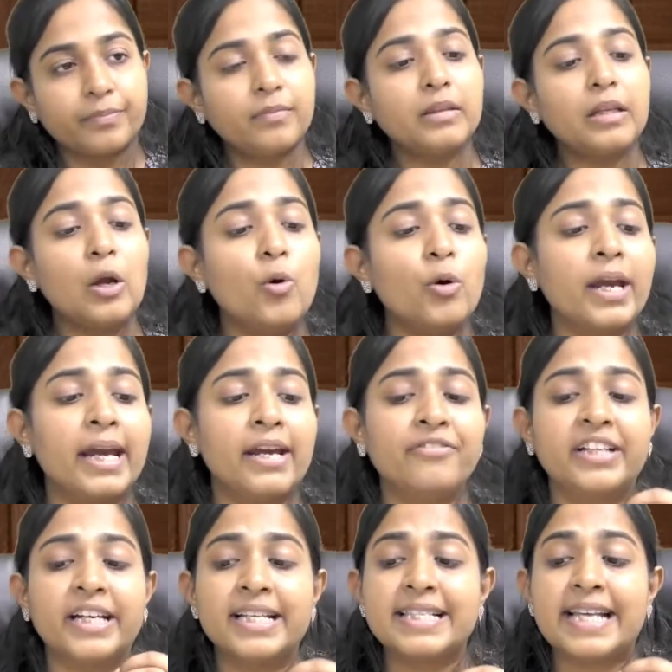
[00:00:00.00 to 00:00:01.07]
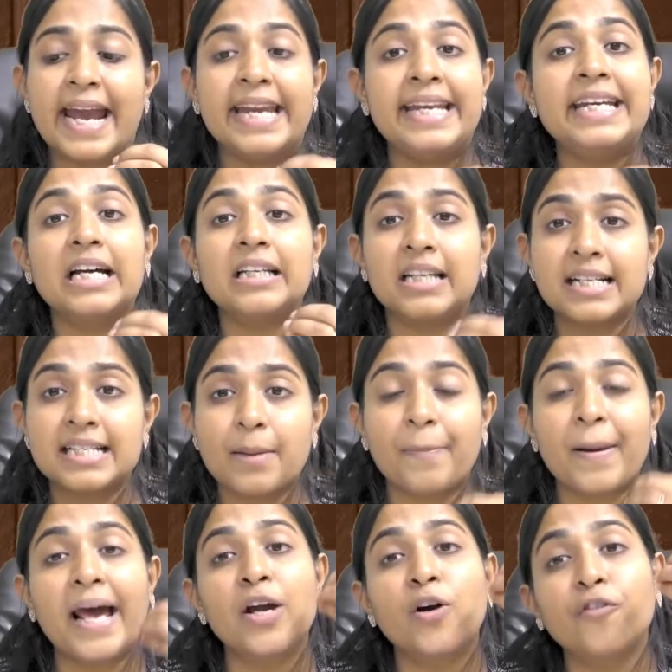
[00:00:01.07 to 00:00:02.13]
okay, if there is any other supply
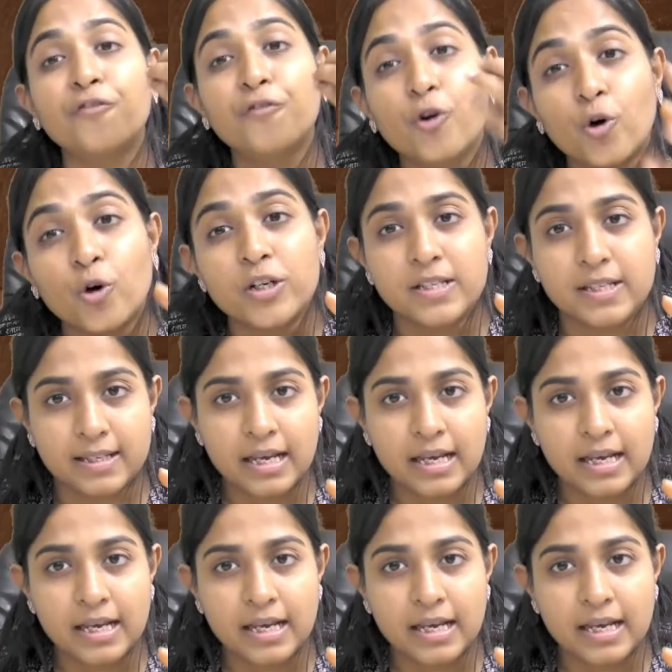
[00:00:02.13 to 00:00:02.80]
of goods,